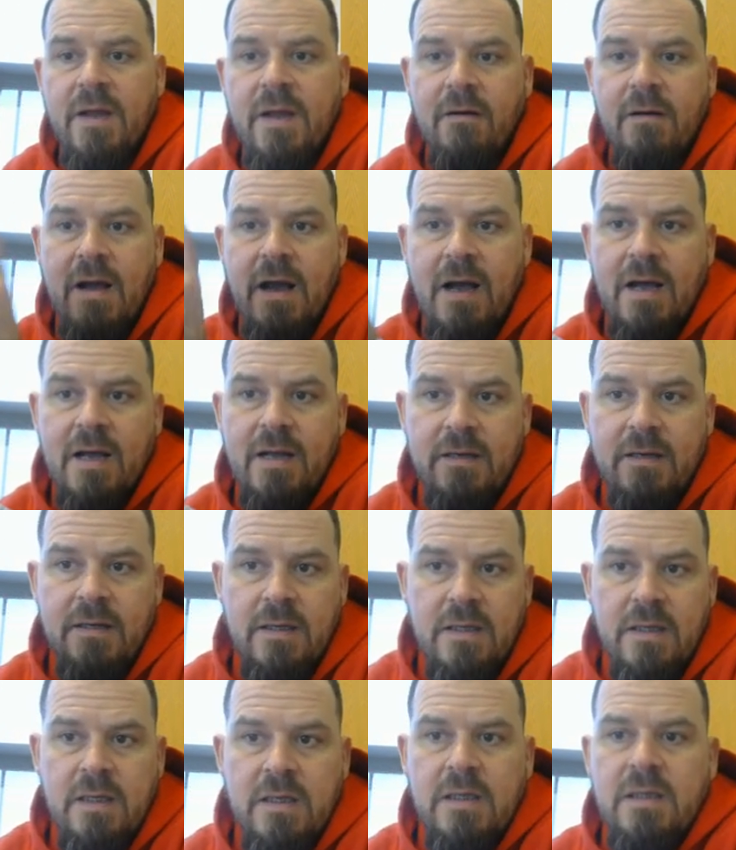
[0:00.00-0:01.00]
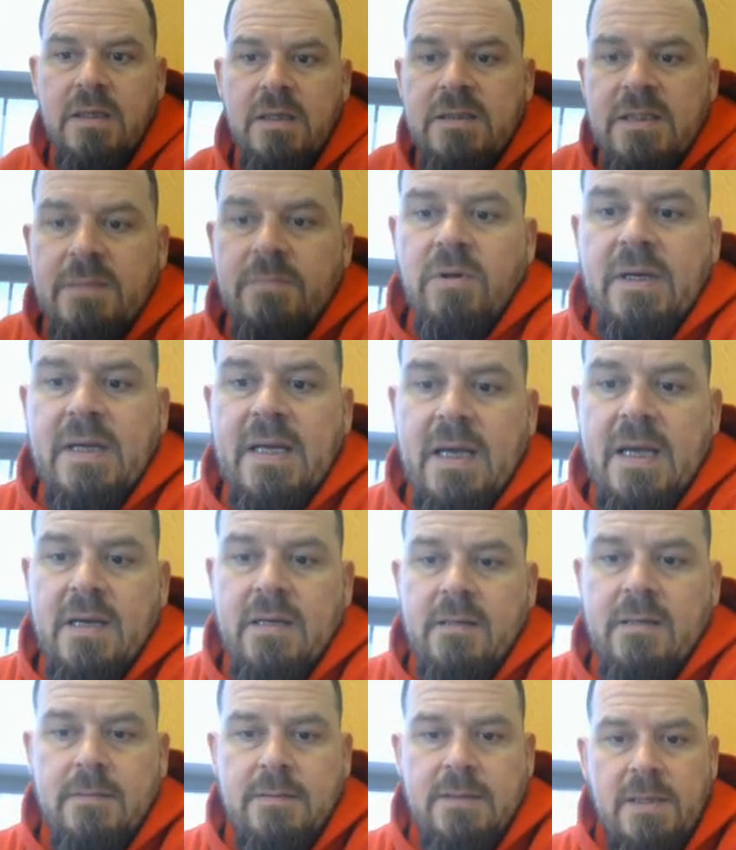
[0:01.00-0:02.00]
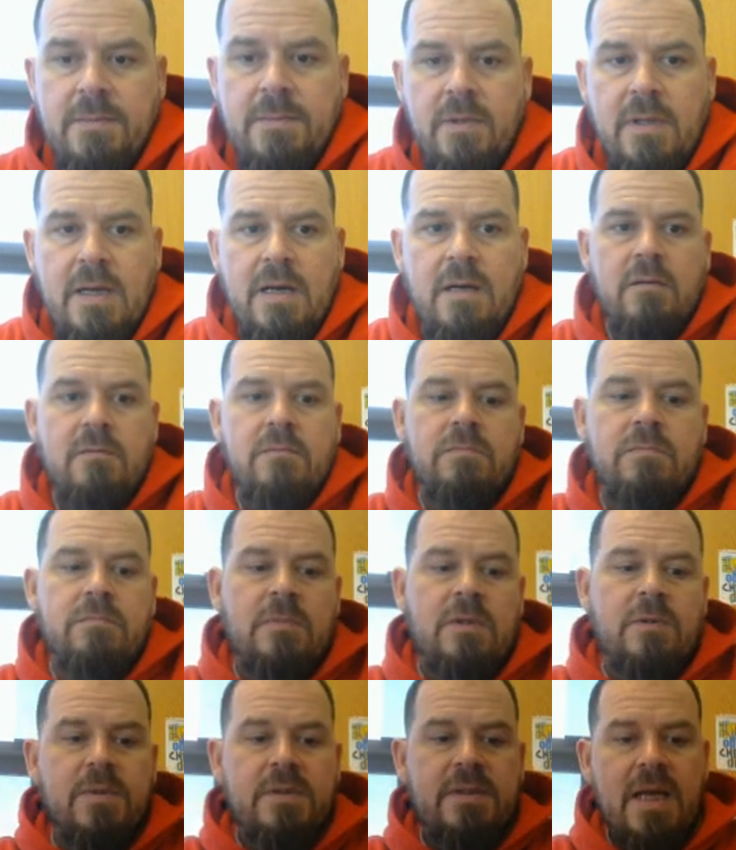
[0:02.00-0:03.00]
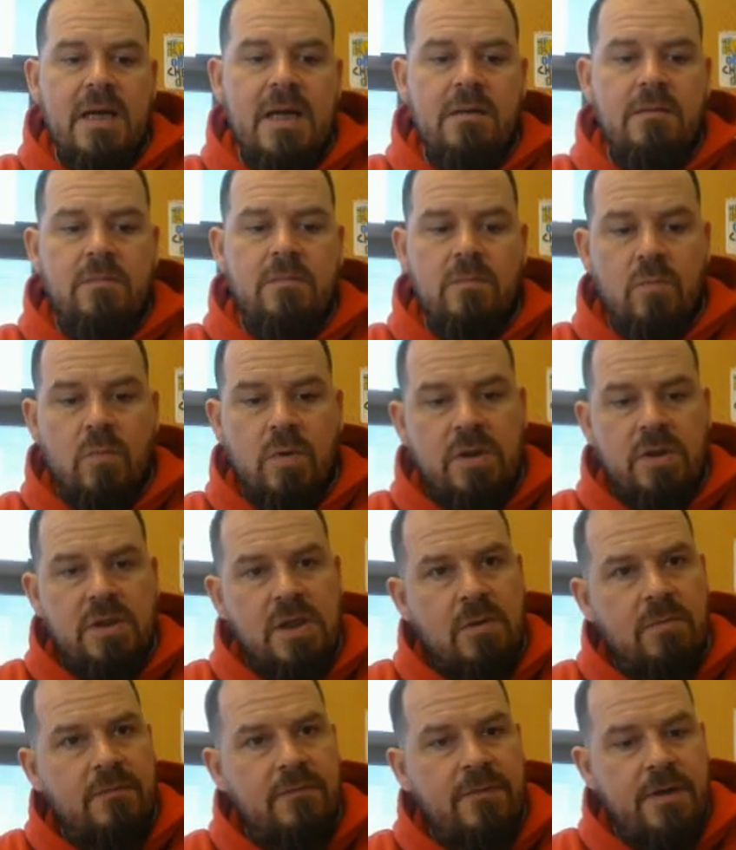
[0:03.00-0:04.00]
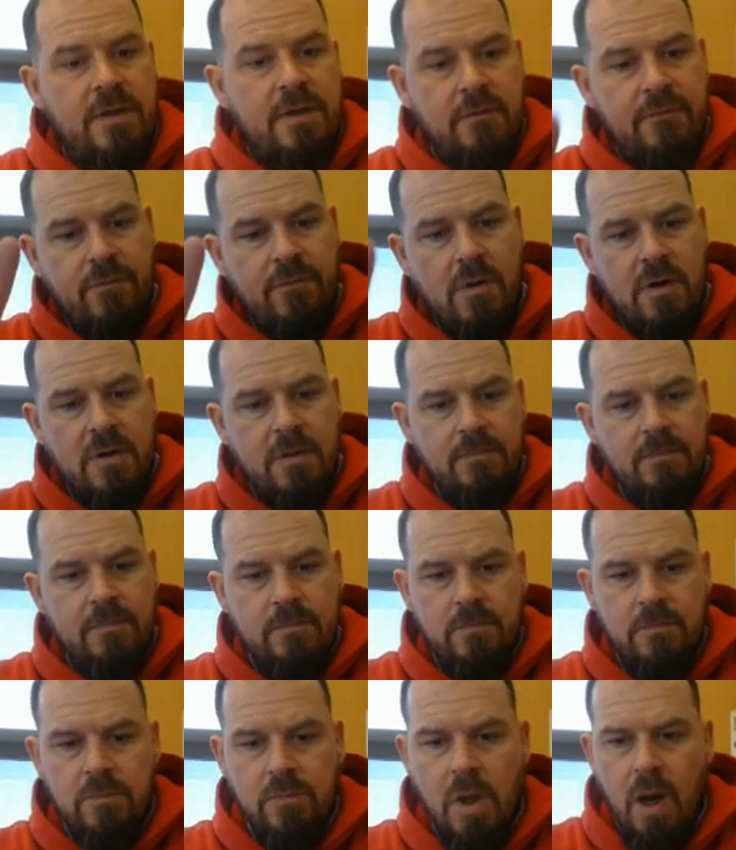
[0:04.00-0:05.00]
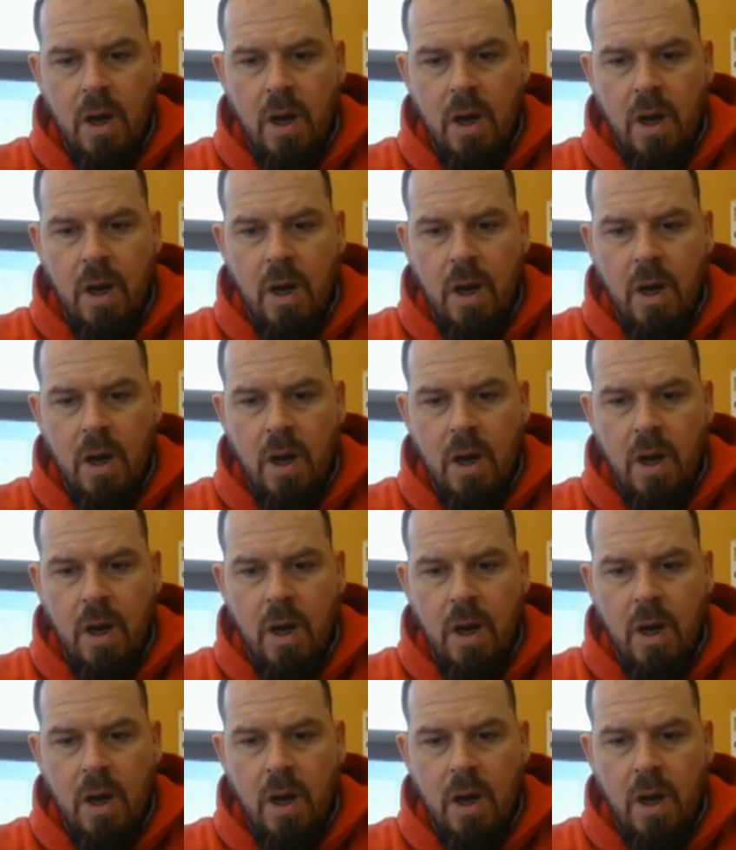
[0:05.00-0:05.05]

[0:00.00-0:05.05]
They are on table K and table L. And with that, we're done with video 4.